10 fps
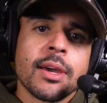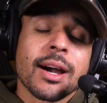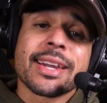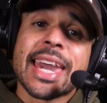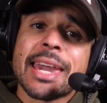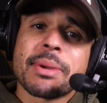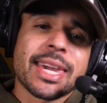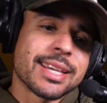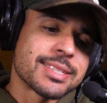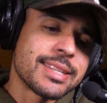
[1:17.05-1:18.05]
a game
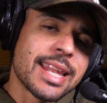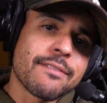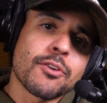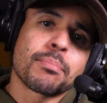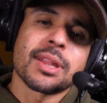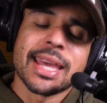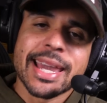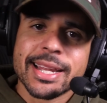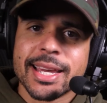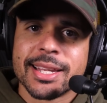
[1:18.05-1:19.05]
he has never
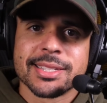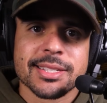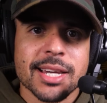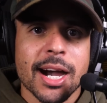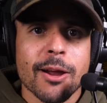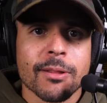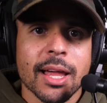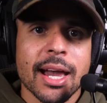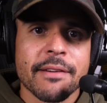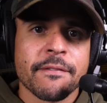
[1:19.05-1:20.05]
played in his entire
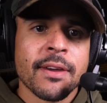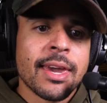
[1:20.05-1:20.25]
life,